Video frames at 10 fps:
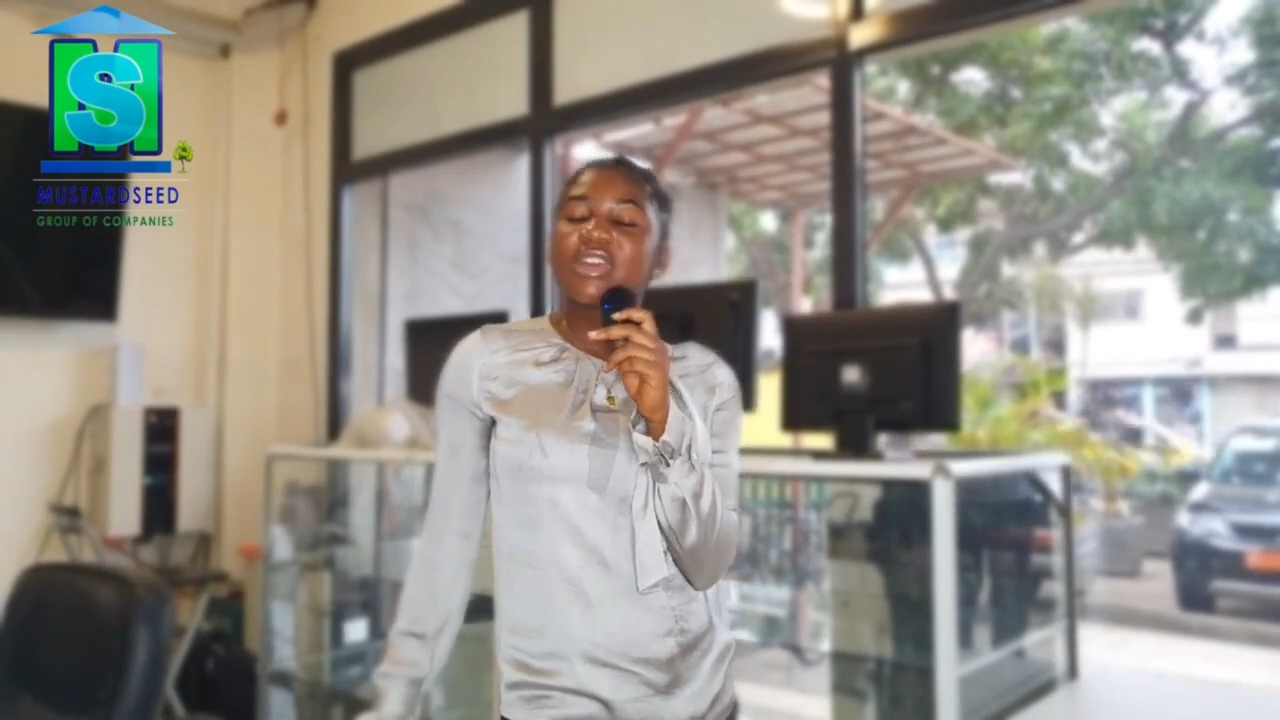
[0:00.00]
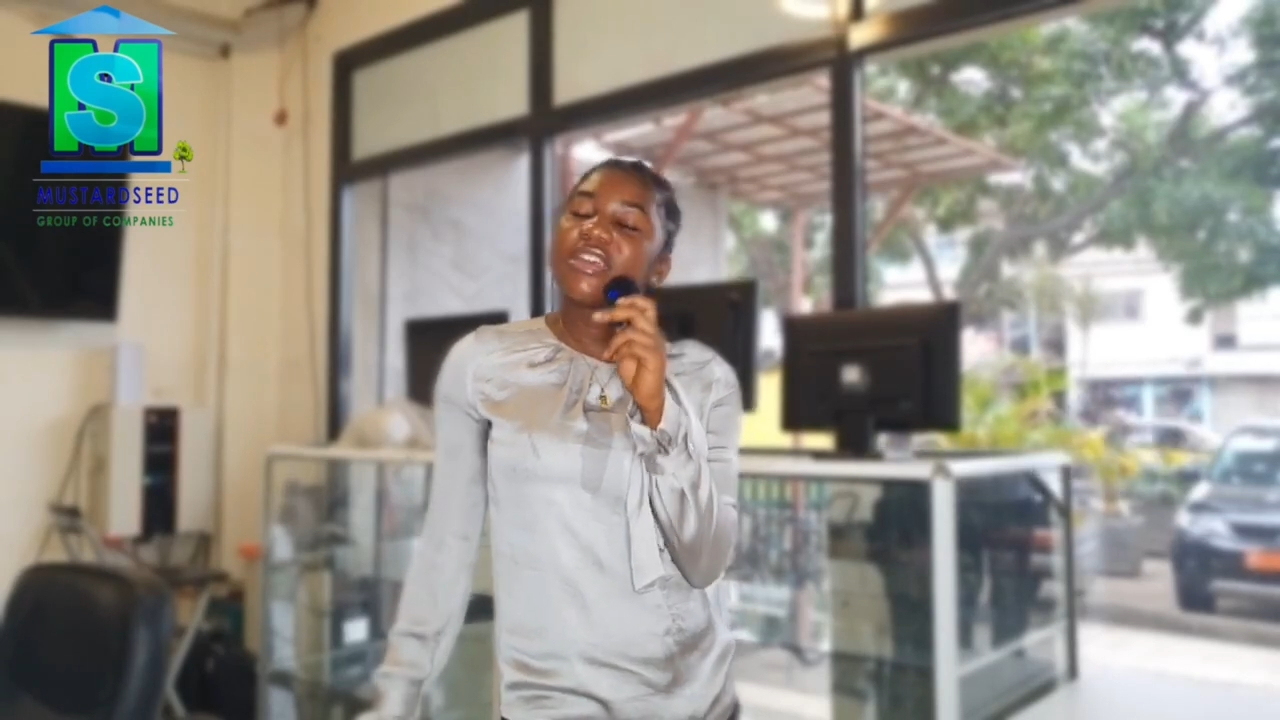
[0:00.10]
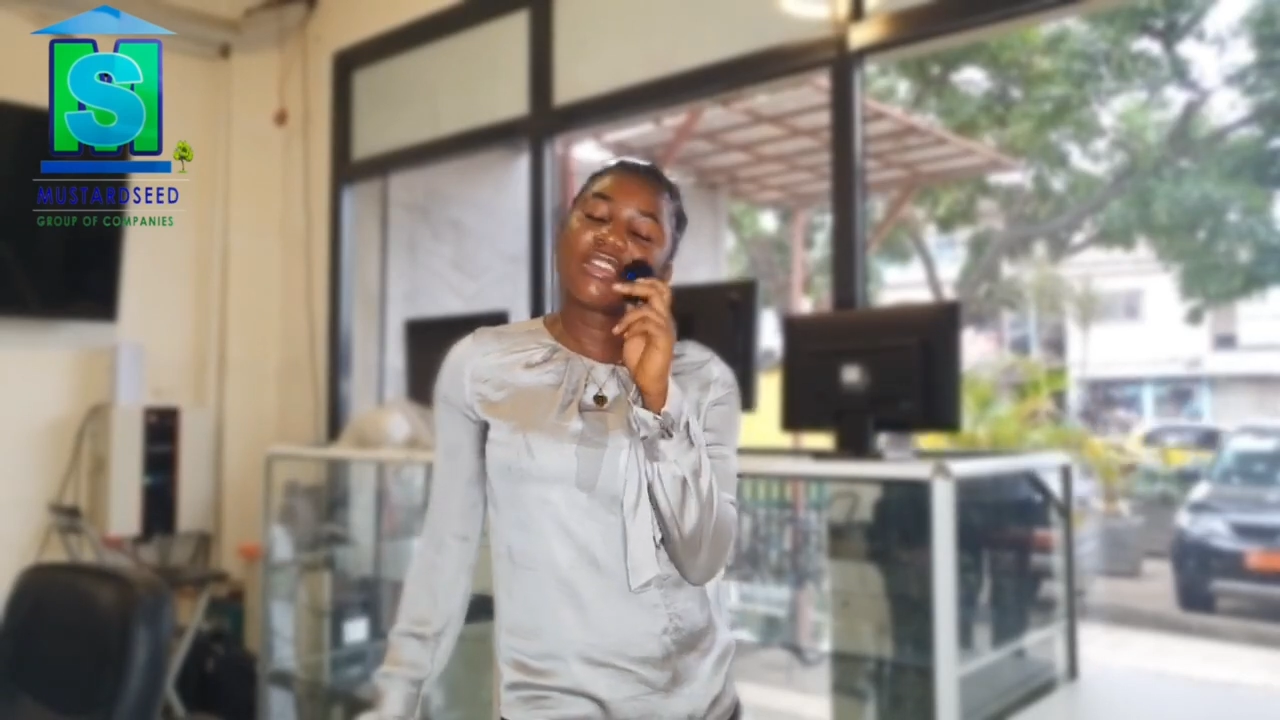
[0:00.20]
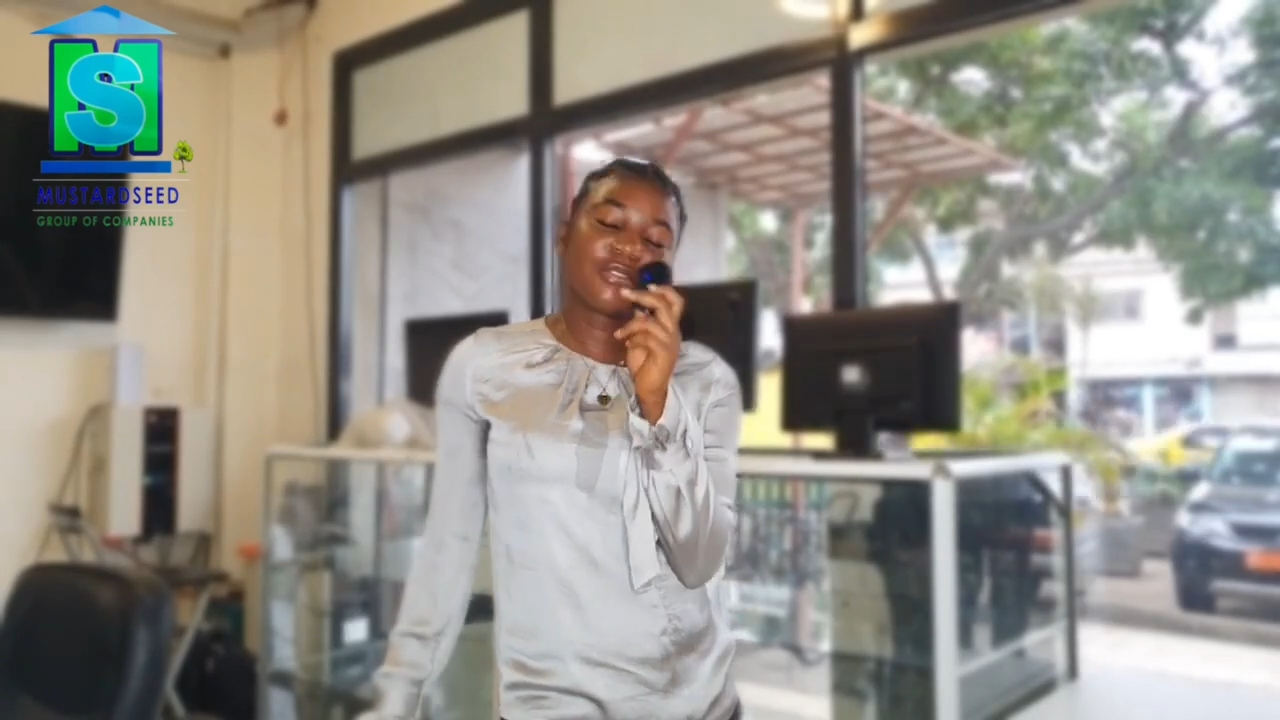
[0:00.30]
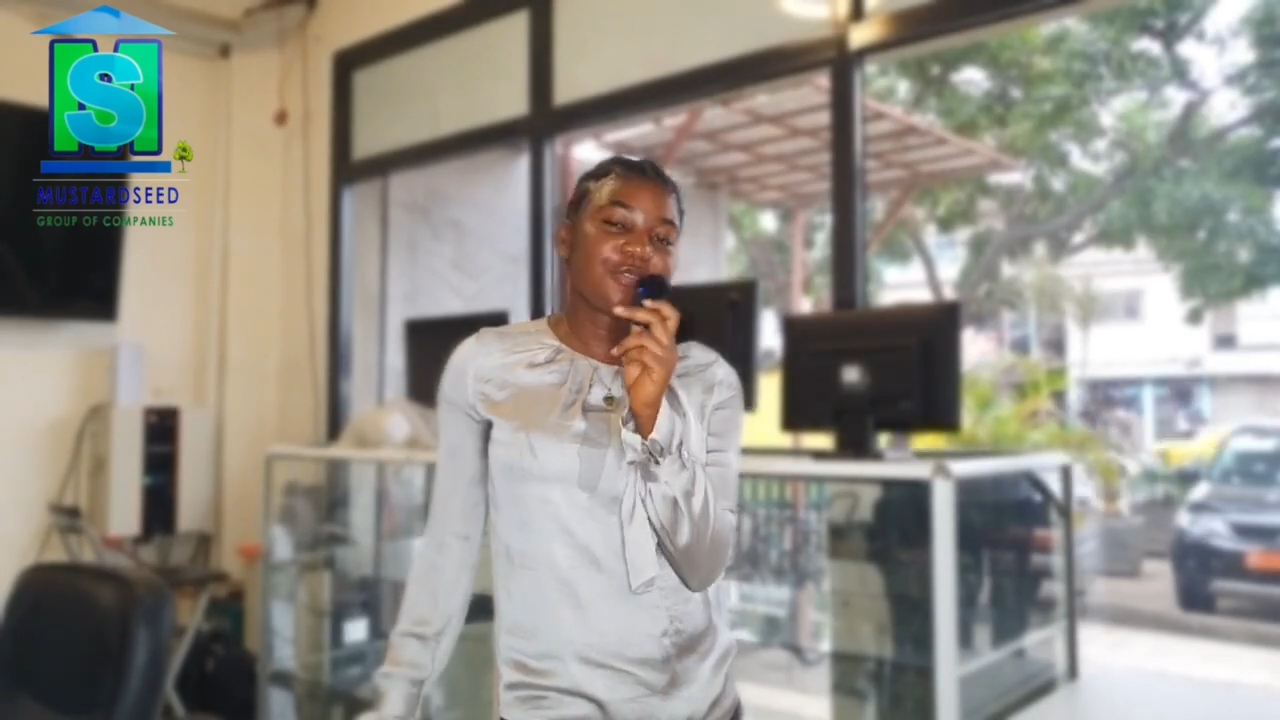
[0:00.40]

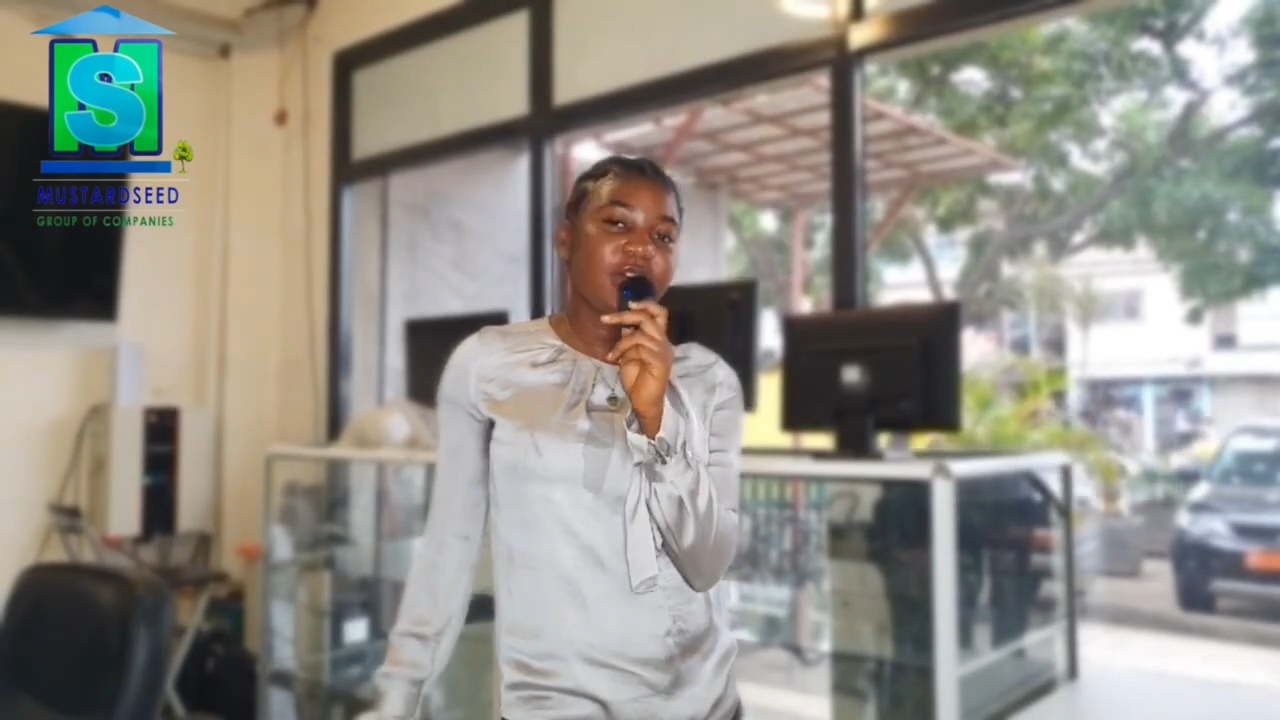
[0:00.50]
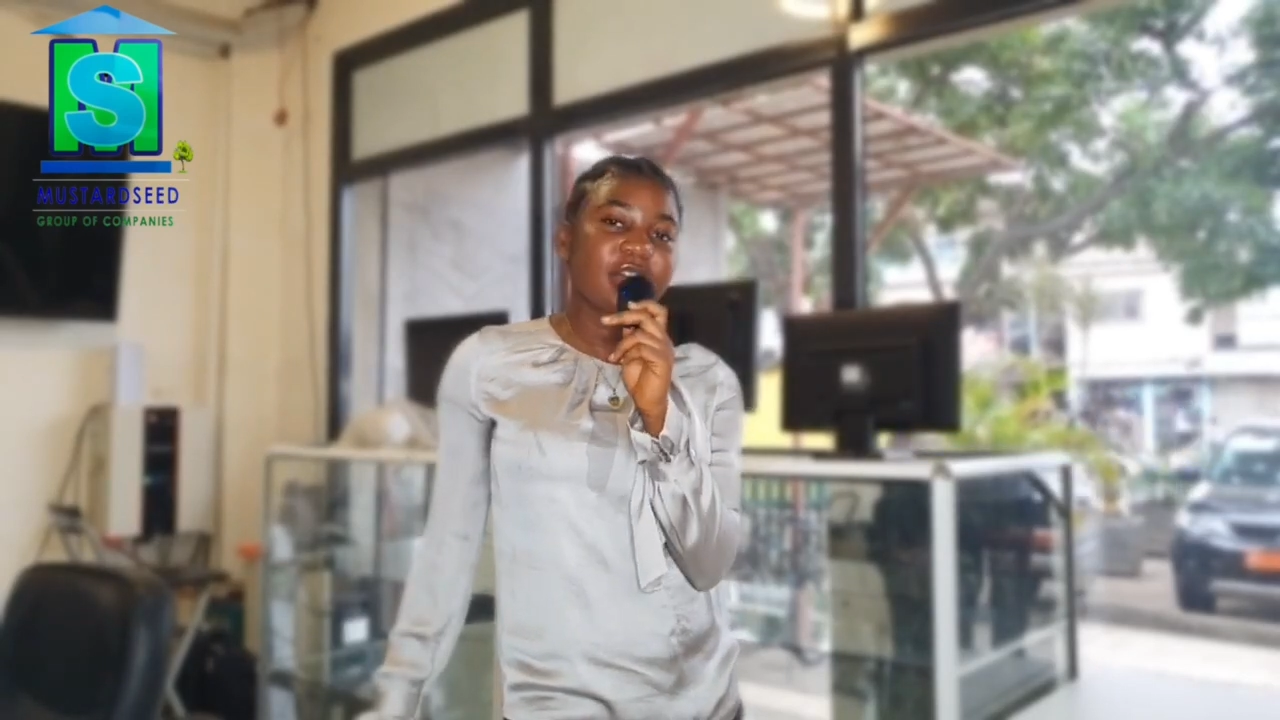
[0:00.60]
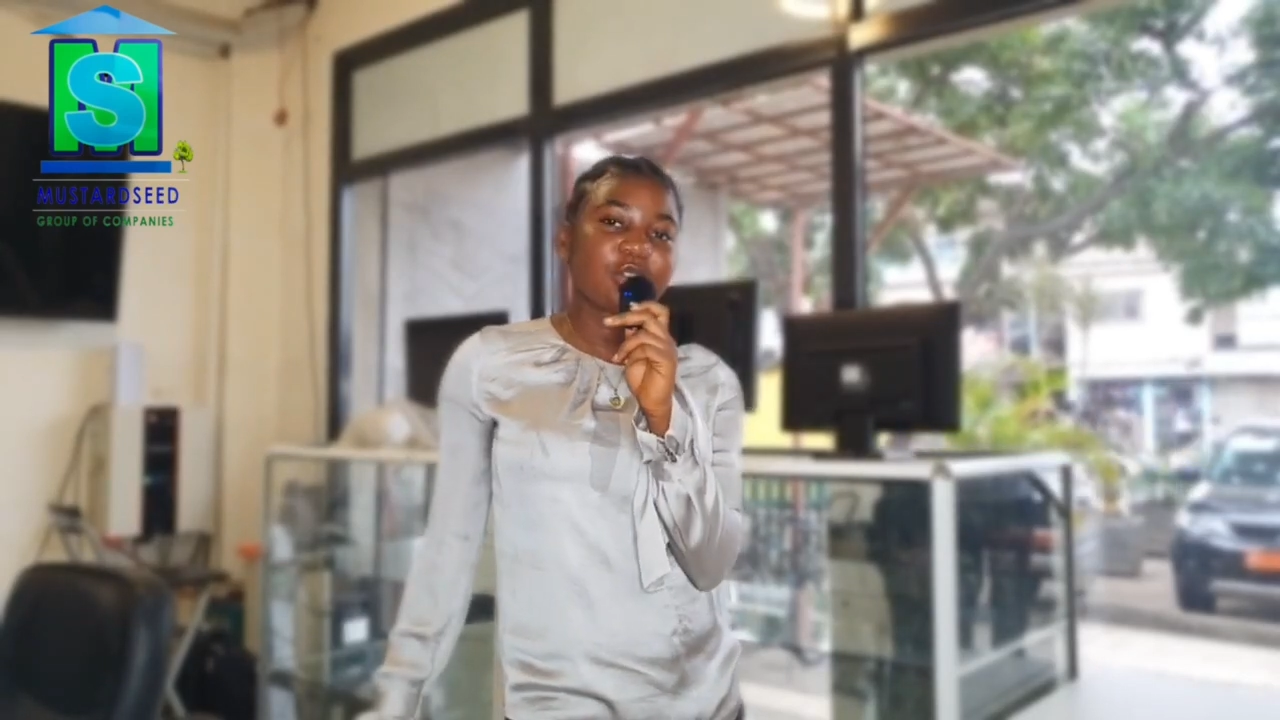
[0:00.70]
in fact,